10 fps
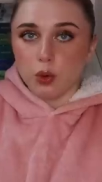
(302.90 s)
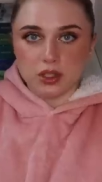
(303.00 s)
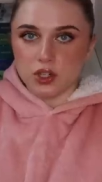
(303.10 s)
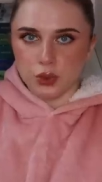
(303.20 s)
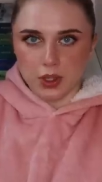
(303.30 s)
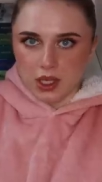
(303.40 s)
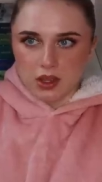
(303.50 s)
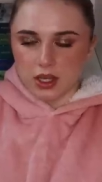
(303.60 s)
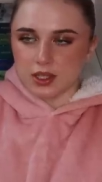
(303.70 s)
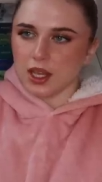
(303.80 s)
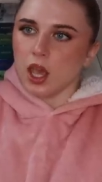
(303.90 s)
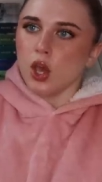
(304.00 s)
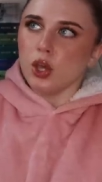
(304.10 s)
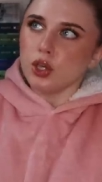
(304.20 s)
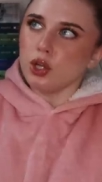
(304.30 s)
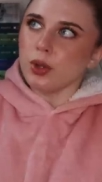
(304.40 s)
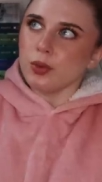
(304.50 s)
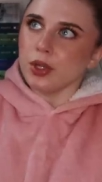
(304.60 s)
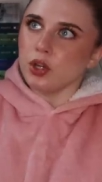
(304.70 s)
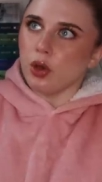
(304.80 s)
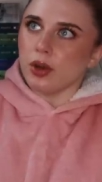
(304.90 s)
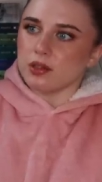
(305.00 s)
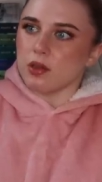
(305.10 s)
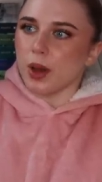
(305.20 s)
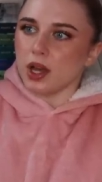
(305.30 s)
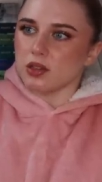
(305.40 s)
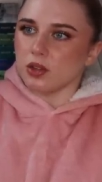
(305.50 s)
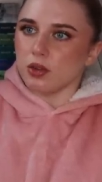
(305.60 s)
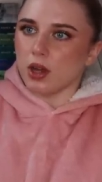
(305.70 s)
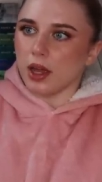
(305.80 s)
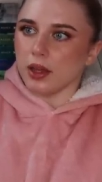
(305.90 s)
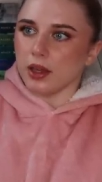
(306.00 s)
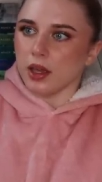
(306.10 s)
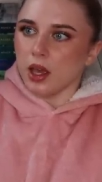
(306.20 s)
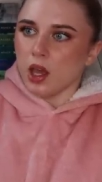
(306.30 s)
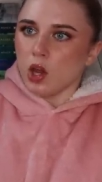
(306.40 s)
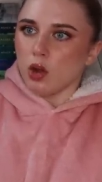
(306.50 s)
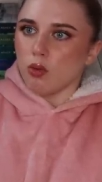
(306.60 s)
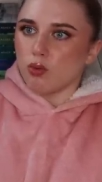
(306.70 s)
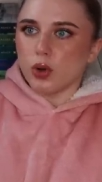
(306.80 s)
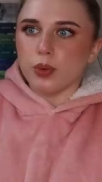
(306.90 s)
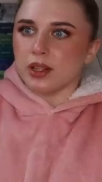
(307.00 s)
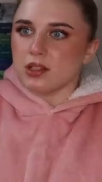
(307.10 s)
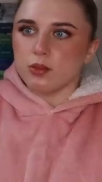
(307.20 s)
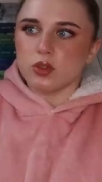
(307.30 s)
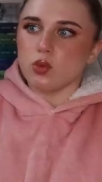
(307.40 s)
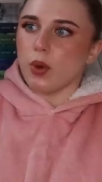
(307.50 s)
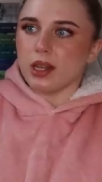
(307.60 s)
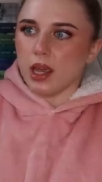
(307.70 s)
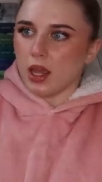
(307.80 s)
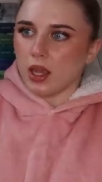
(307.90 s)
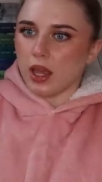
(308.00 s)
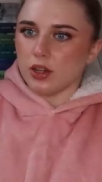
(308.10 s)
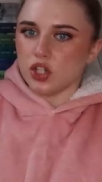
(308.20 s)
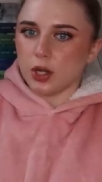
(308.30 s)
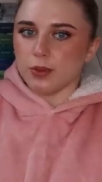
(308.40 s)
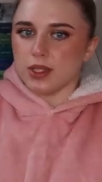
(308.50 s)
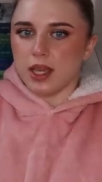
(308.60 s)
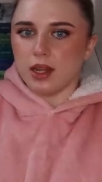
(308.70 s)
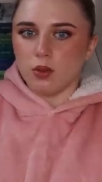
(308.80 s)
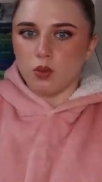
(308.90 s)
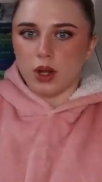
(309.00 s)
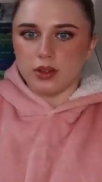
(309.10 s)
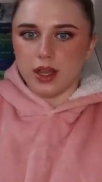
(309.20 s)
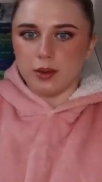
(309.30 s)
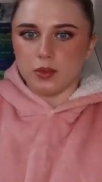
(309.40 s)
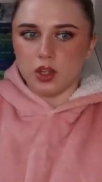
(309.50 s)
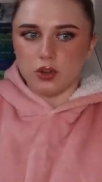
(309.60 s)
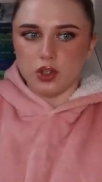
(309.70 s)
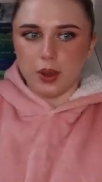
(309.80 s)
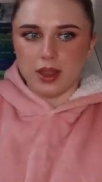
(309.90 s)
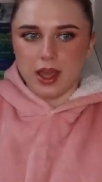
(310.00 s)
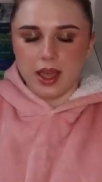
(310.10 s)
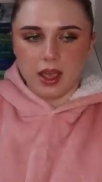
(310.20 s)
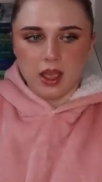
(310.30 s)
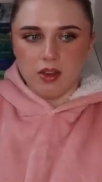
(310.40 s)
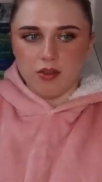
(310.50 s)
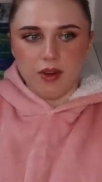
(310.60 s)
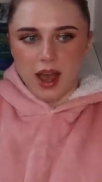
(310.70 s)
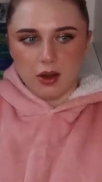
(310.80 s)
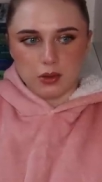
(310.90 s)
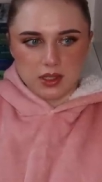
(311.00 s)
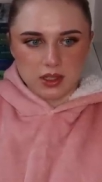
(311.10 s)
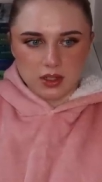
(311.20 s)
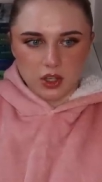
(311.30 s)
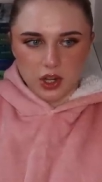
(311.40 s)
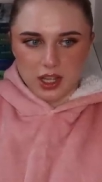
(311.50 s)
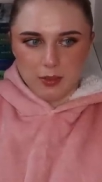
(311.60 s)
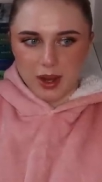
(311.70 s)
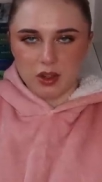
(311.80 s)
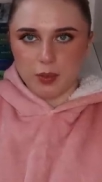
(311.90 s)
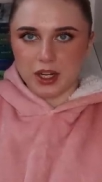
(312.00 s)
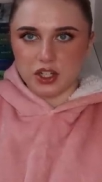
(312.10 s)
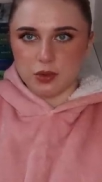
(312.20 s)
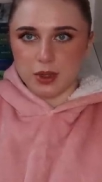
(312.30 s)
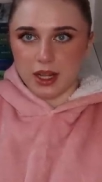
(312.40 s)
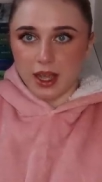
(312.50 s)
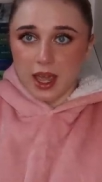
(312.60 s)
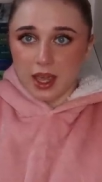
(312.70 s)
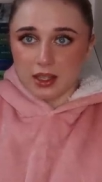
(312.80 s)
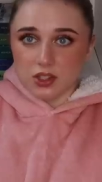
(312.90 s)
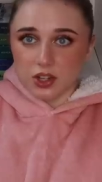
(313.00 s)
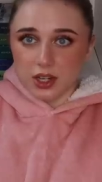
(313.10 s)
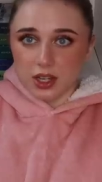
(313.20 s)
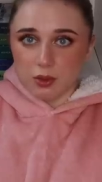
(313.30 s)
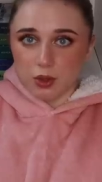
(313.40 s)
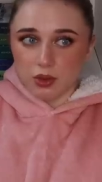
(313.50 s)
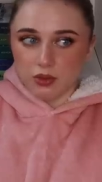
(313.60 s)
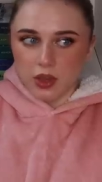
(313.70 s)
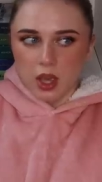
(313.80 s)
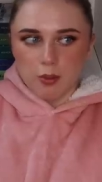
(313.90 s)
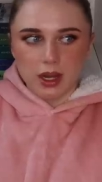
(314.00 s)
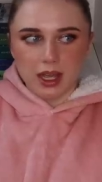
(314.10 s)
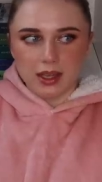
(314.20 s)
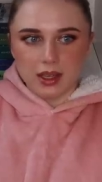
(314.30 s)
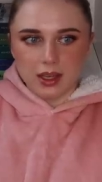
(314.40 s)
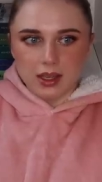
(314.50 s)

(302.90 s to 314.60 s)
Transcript: what to do either. Because, like, you don't want to be known as the person who, like, ruined someone's wedding and jumped in and while they're you know doing their vows and you're in the back of the pictures you're being like hey sorry can you move but like